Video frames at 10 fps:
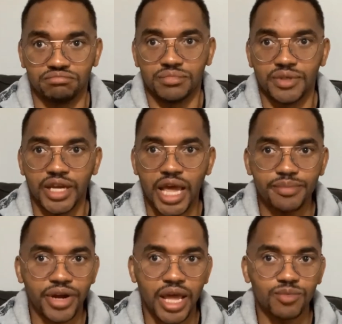And
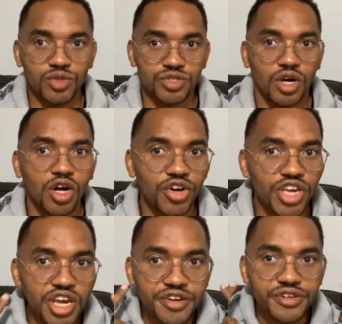Abraham was all
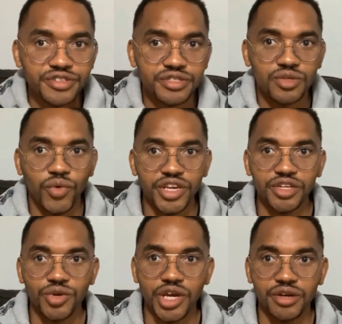years waiting
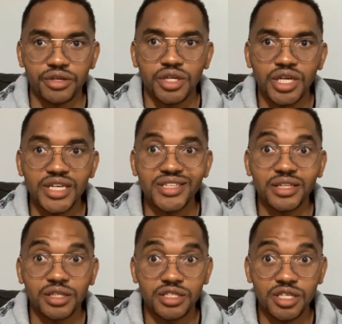to hear. He said,
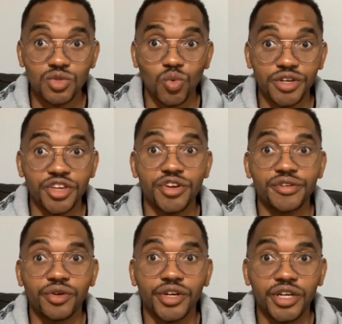This is what you're
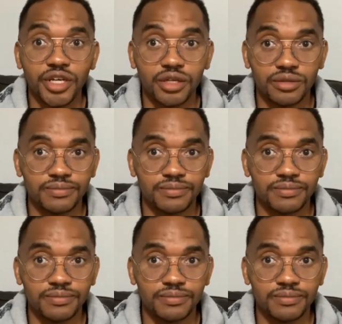going to do.